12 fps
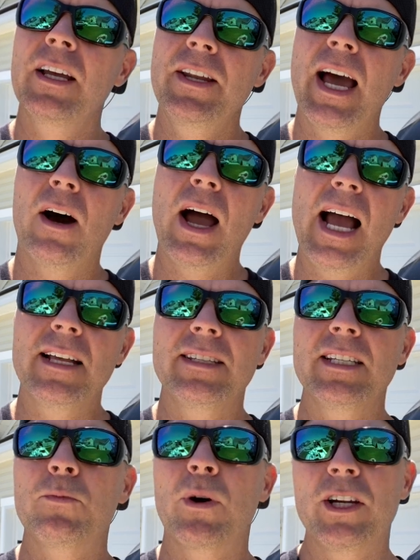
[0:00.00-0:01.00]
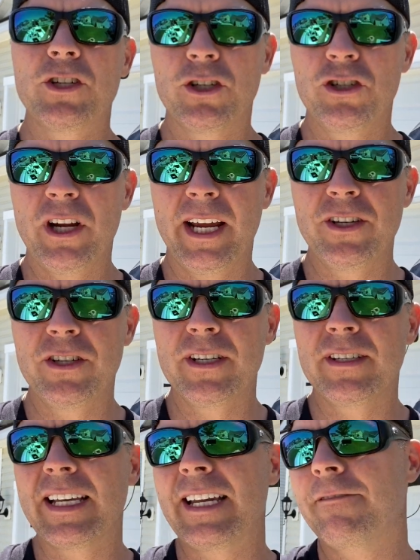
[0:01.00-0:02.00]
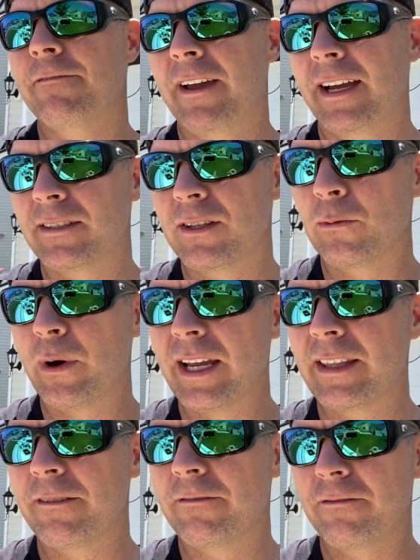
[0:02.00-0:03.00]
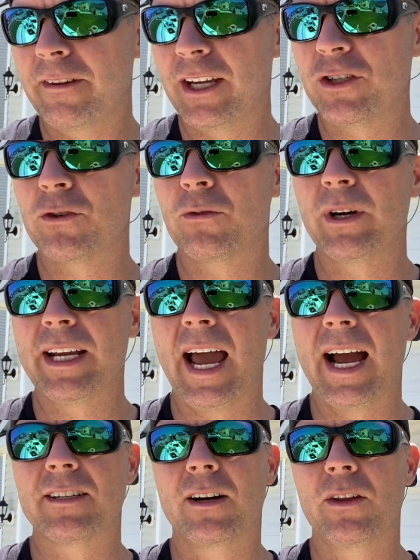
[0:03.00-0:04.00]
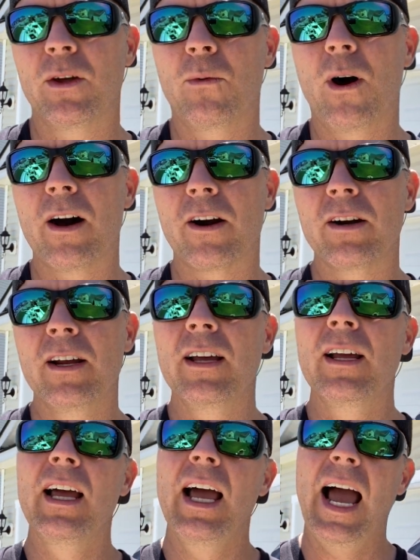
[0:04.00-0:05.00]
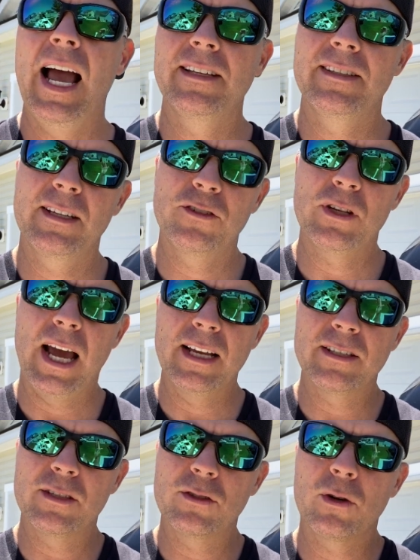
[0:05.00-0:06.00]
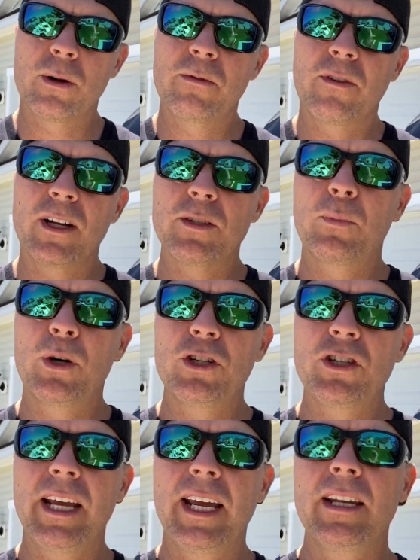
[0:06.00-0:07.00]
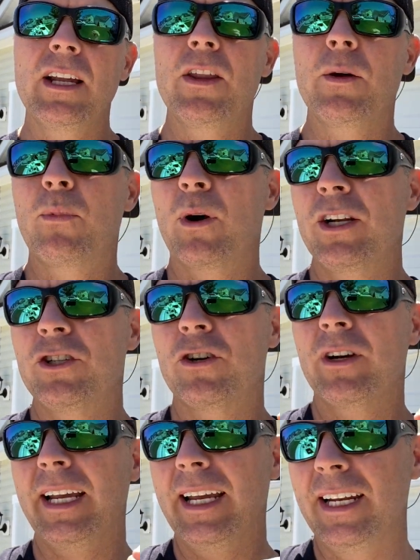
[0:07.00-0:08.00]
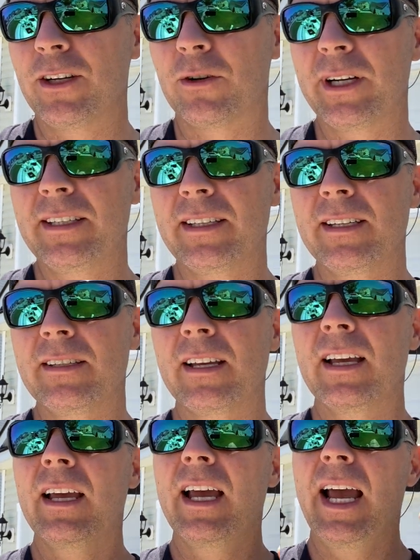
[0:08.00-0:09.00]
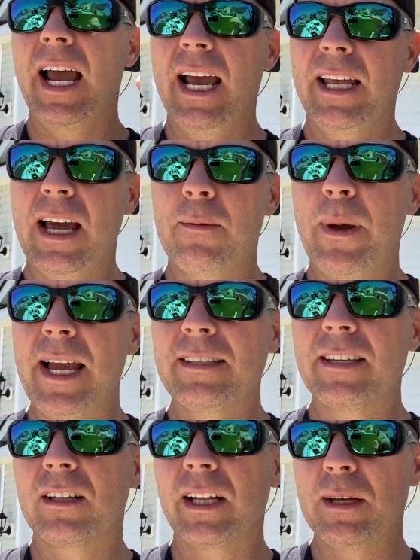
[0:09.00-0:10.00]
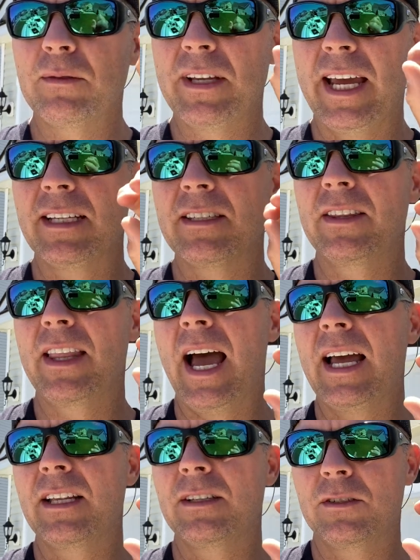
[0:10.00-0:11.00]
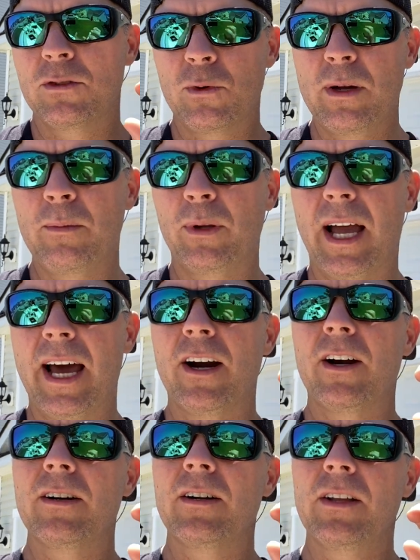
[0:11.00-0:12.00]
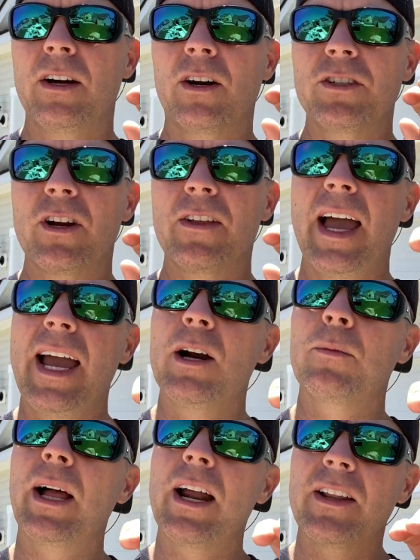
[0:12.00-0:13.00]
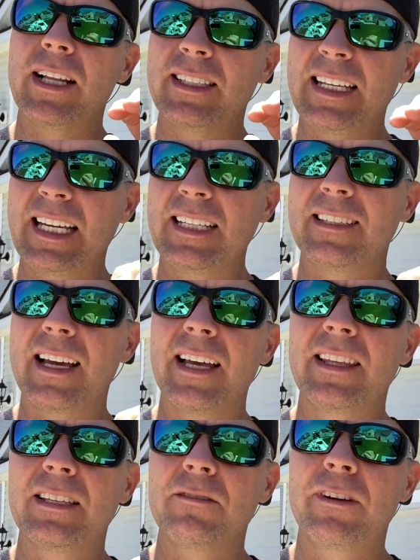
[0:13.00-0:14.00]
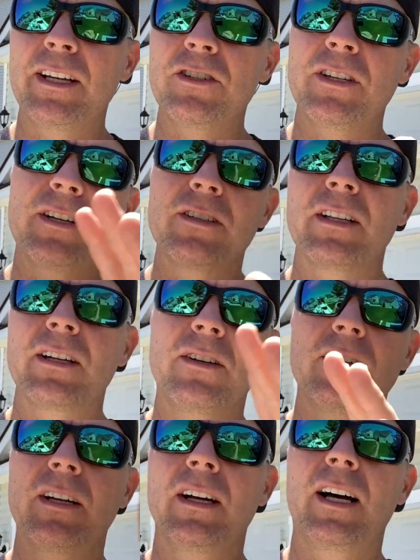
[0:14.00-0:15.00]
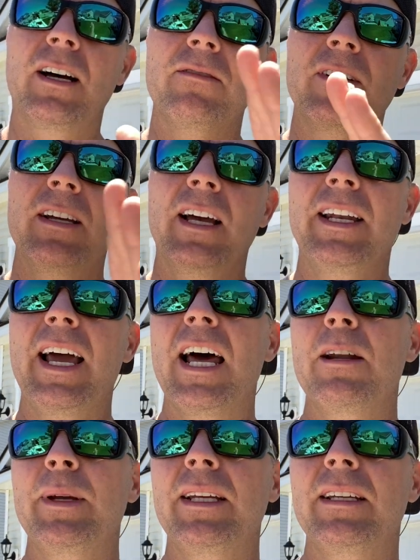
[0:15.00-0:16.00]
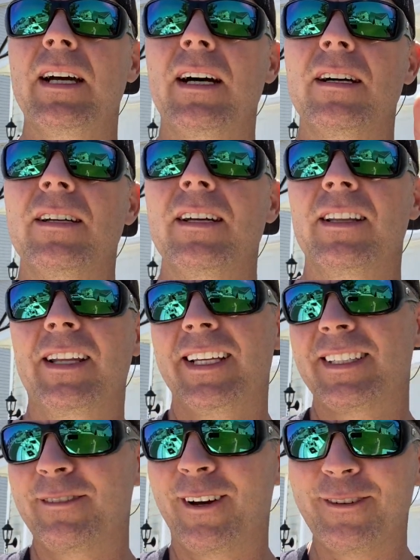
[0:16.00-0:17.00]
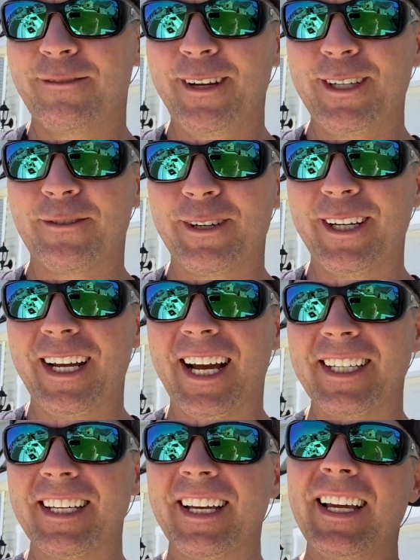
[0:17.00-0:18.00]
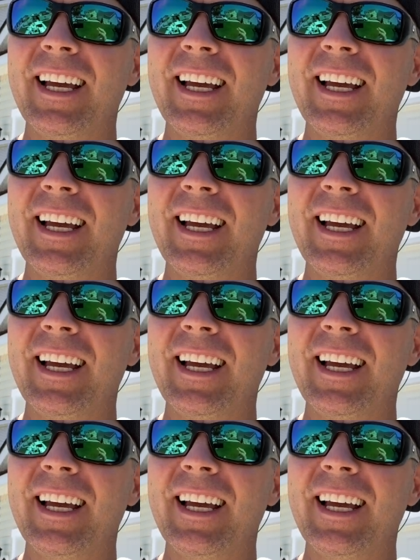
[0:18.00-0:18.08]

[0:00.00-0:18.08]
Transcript: Now, as this pressure changes, it affects the way the fish react on the water. As the storm fronts push in, the pressure increases, and that basically takes that swim bladder, or sorry, that air bladder that's inside this fish. Here's a little anatomy lesson on fish for you guys.